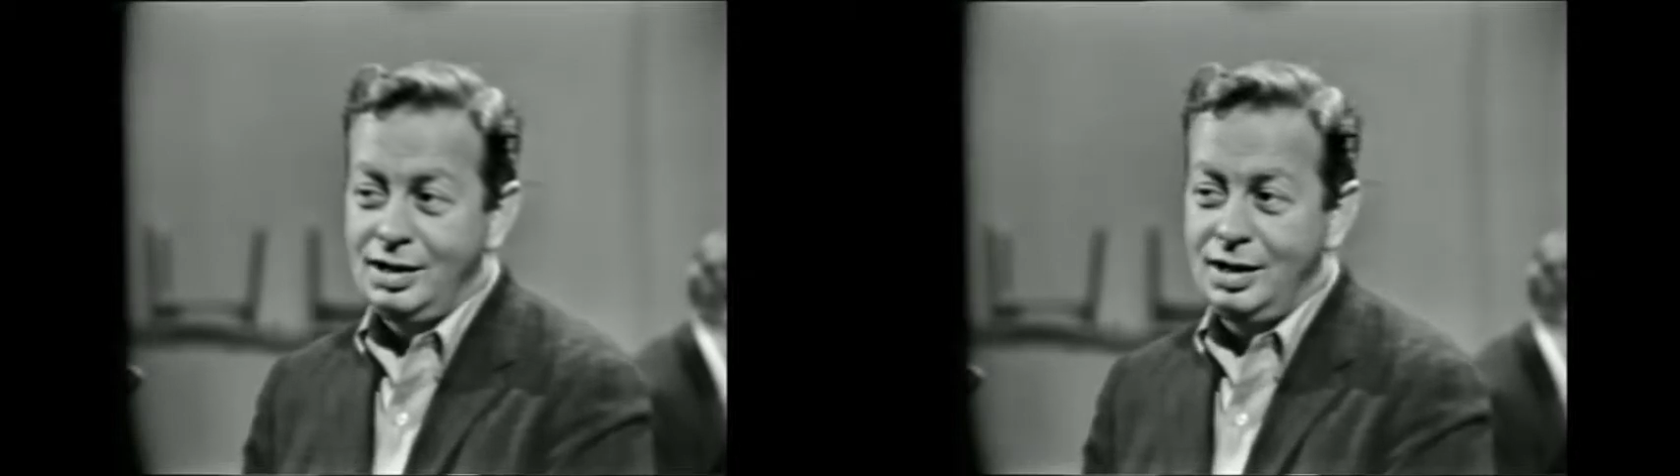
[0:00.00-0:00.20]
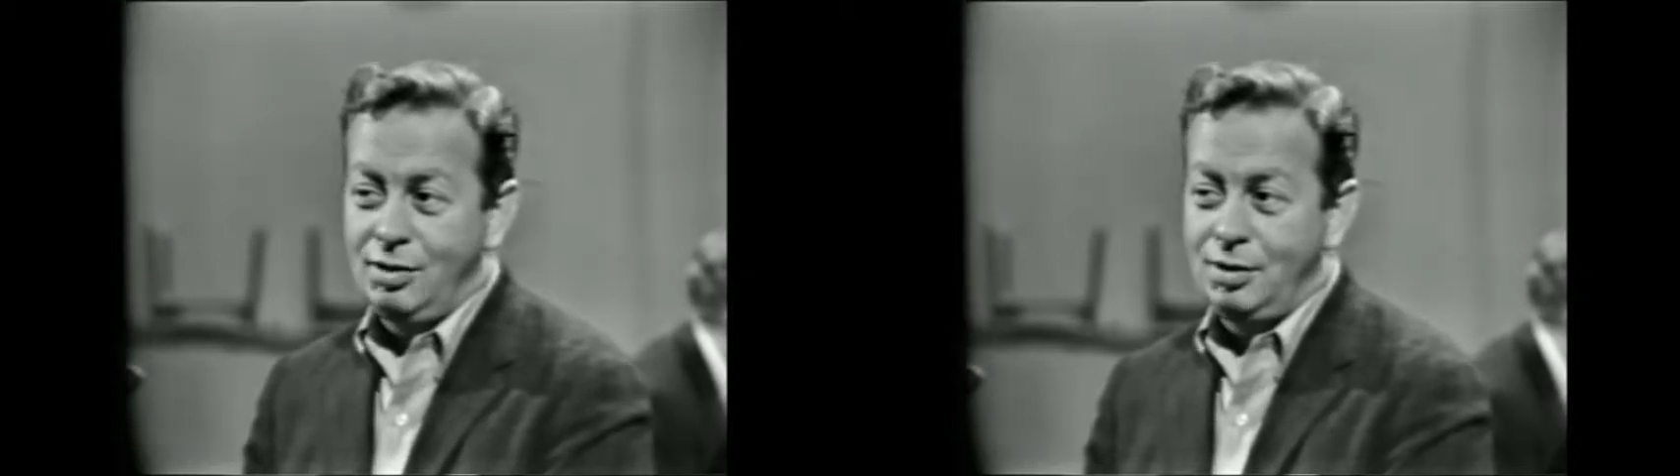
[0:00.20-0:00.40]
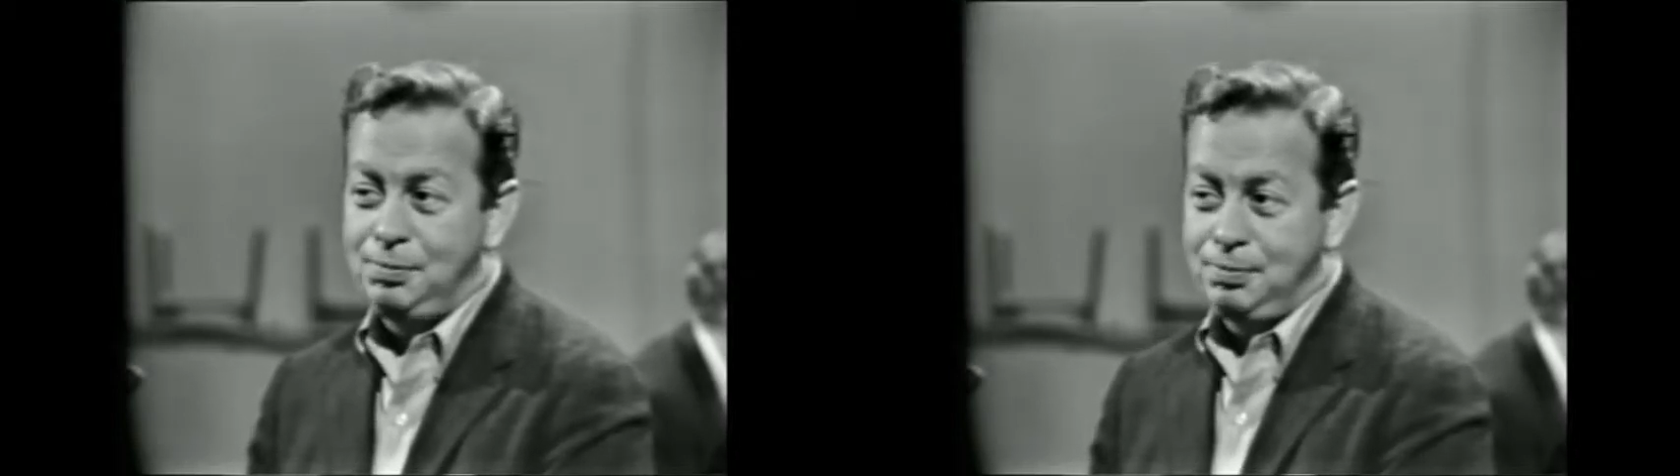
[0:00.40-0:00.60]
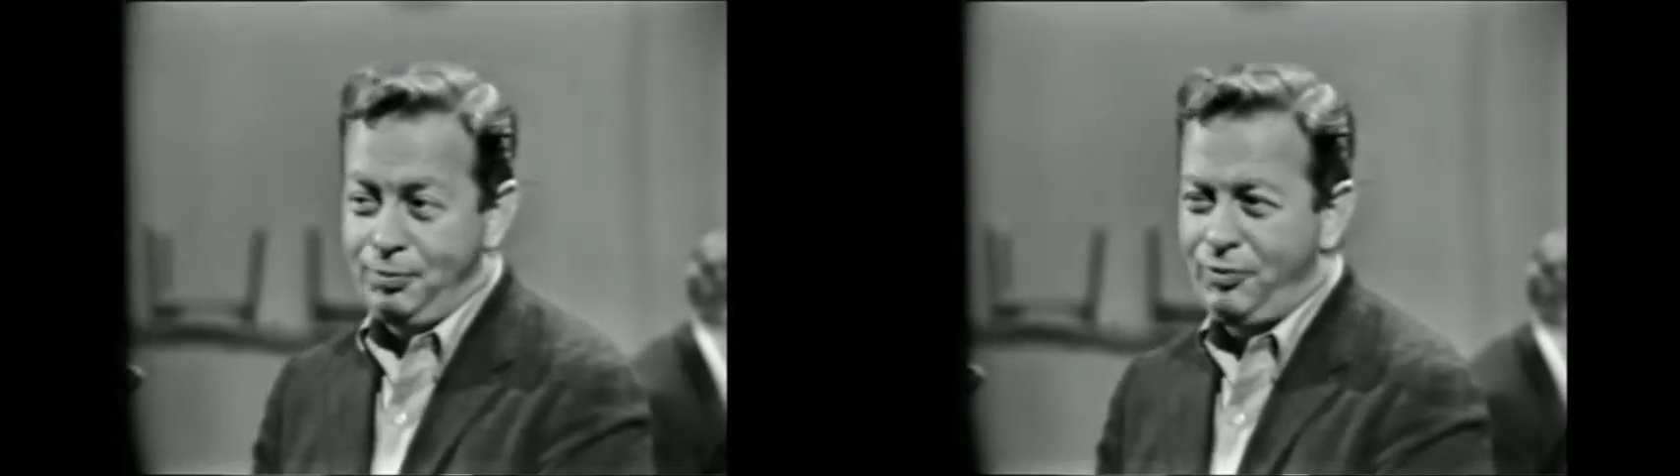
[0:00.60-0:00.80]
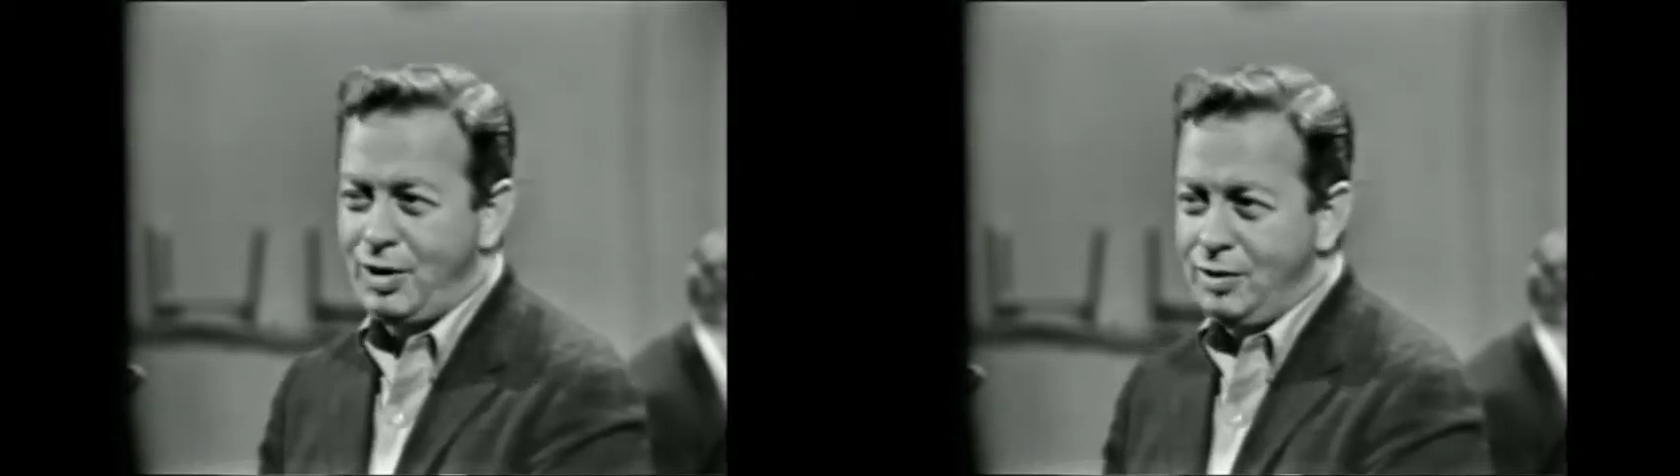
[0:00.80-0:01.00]
there are
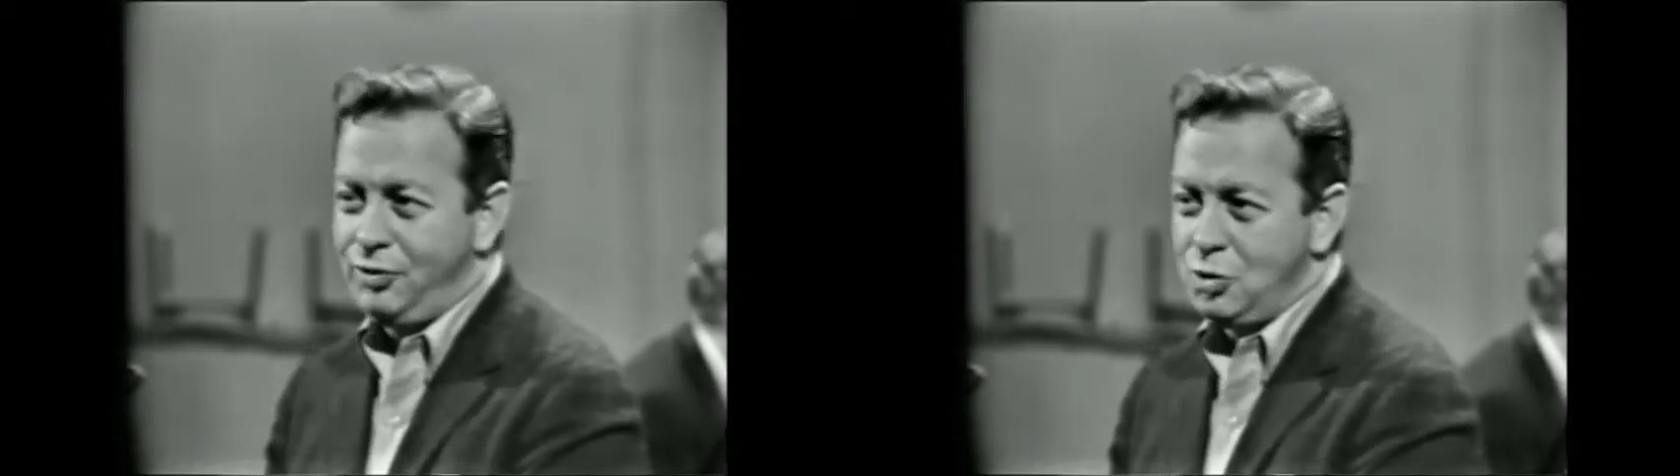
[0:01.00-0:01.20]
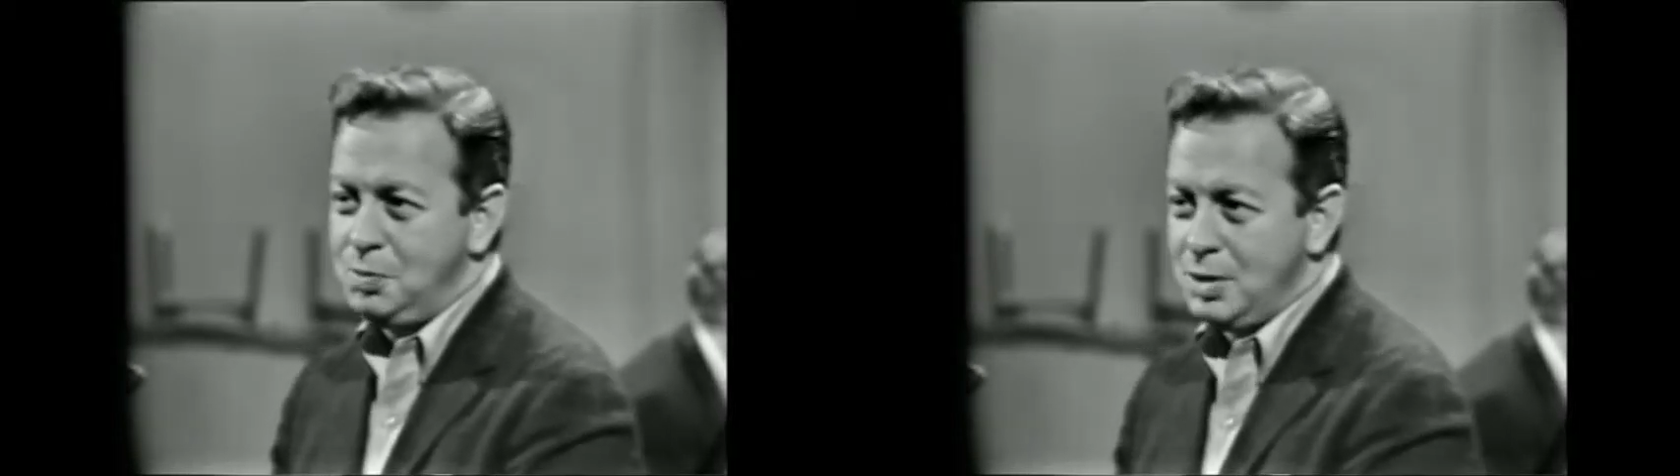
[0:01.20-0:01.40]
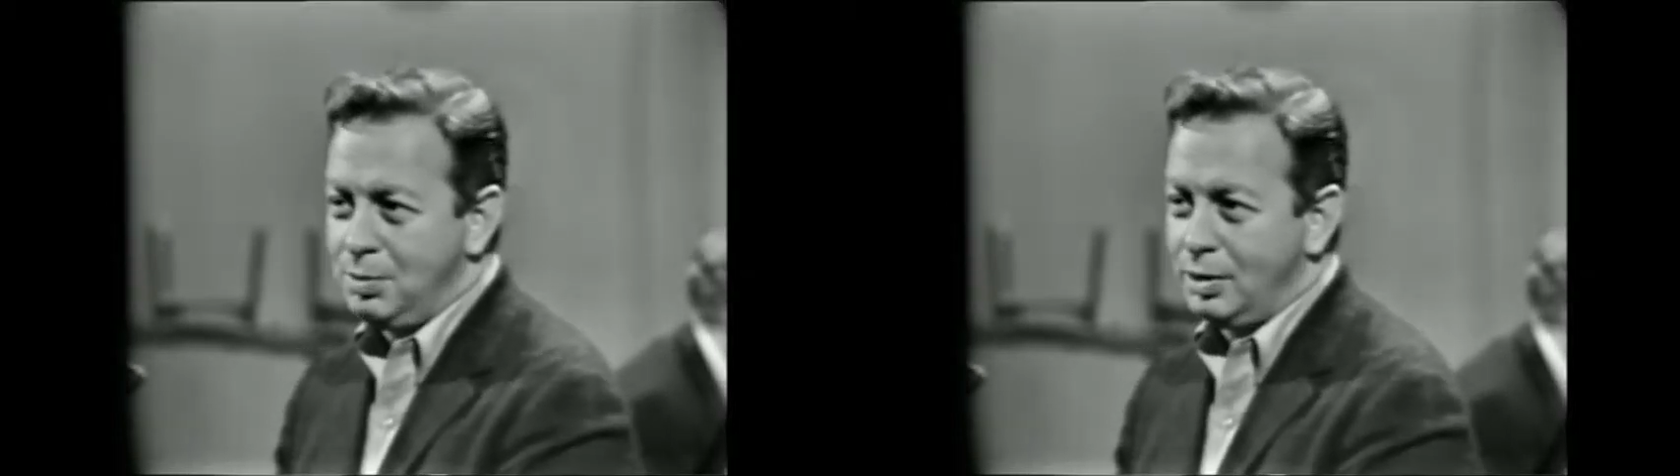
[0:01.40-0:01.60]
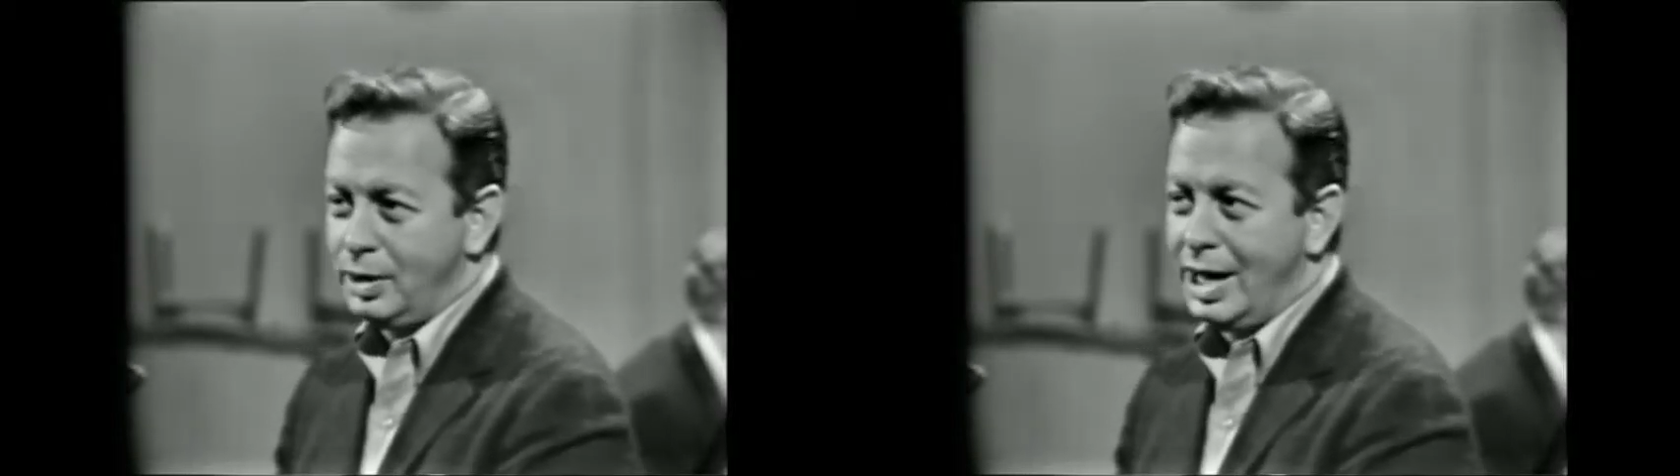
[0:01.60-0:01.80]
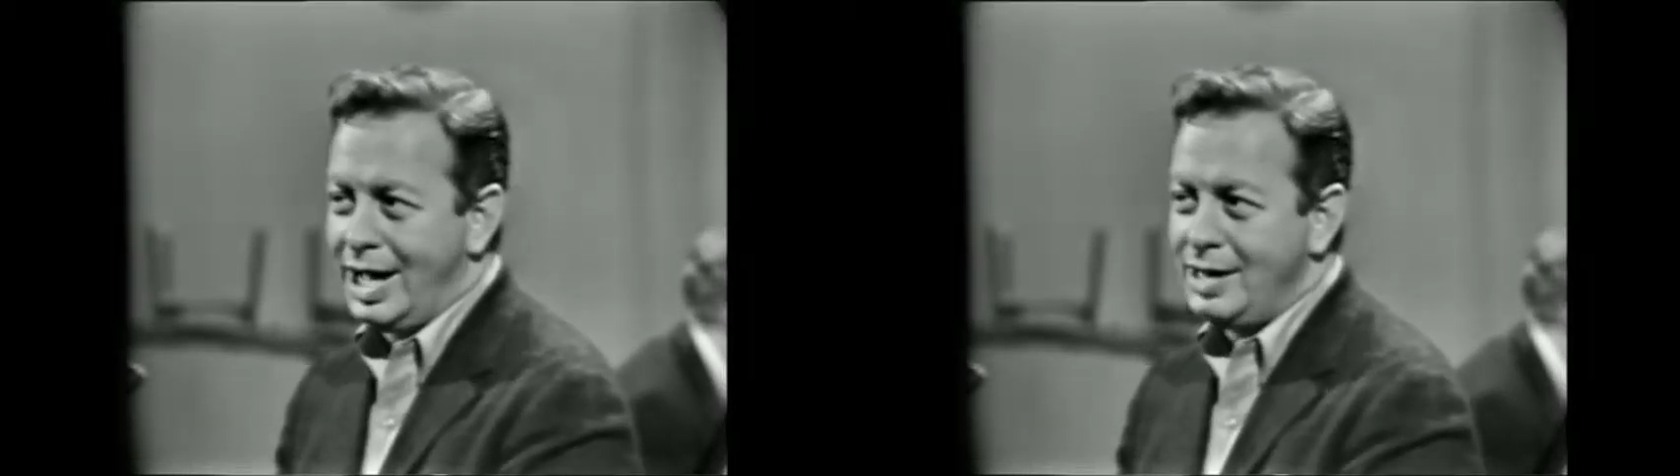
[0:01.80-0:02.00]
very few people
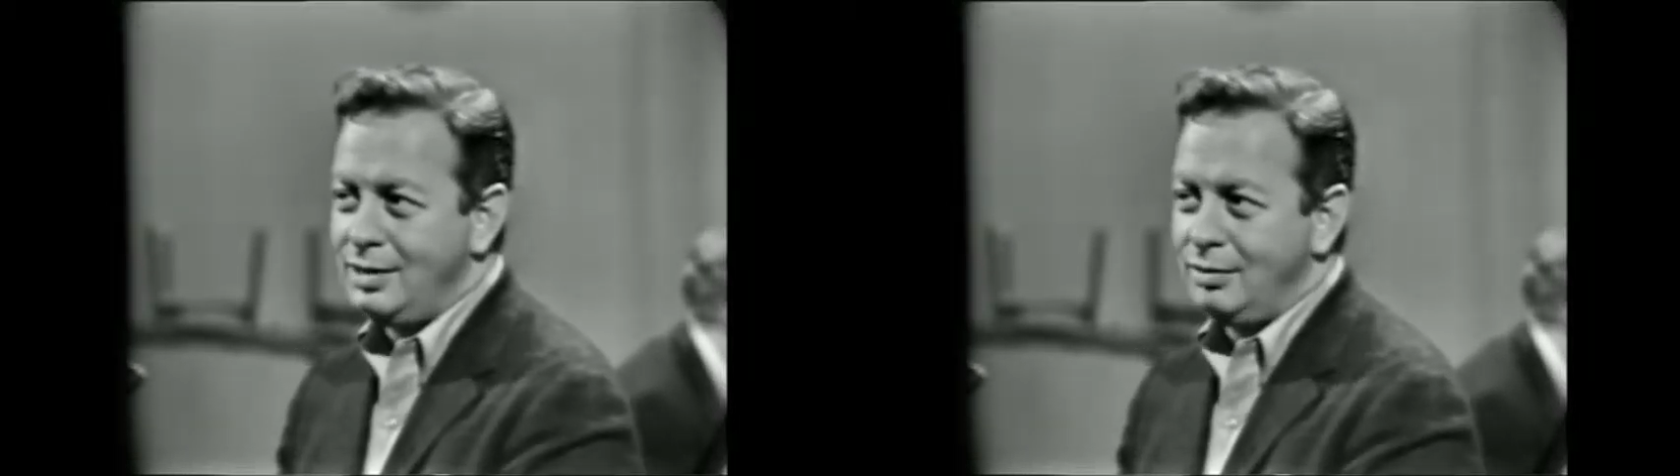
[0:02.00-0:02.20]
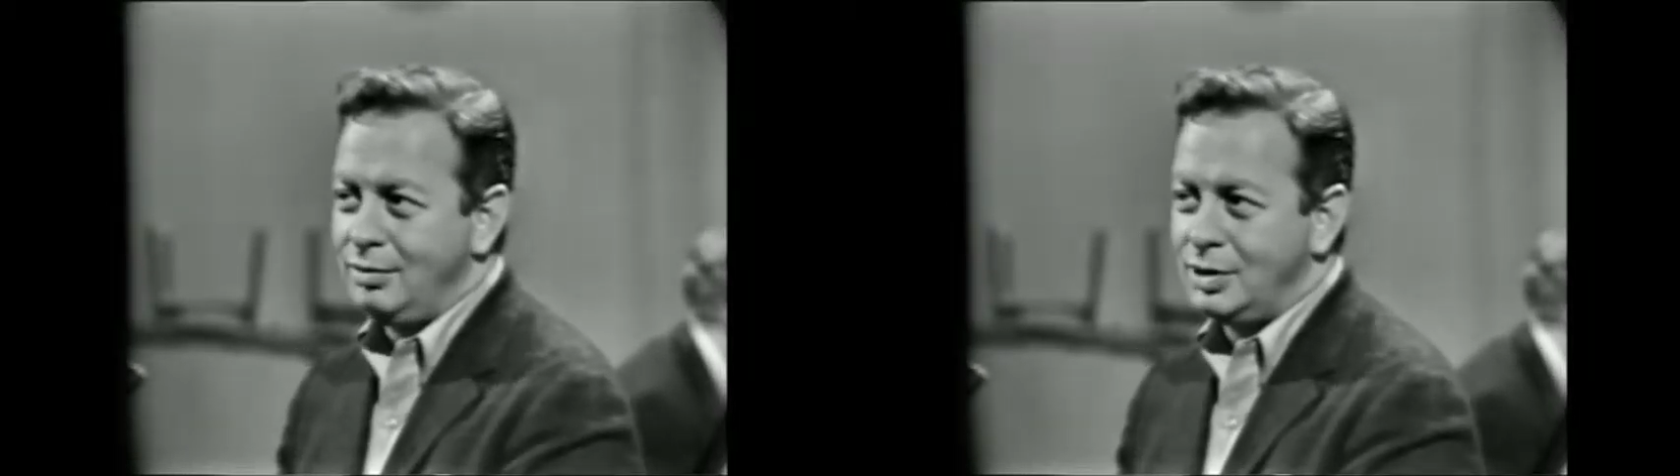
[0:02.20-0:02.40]
that I